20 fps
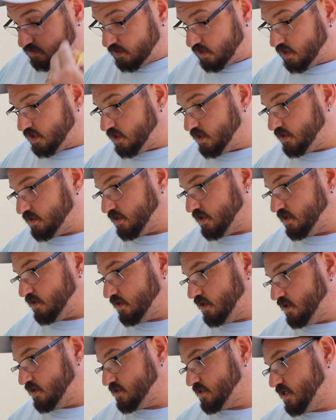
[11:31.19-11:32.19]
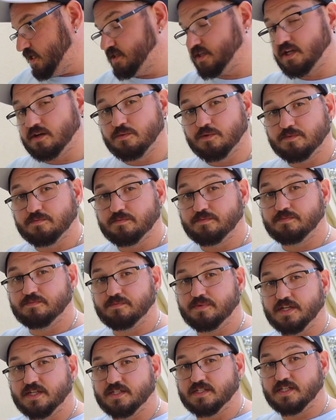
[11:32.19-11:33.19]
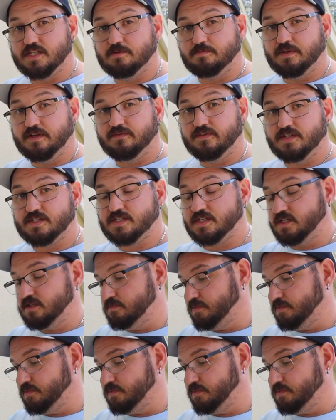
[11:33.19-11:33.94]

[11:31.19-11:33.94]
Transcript: I thought it would be CPVC.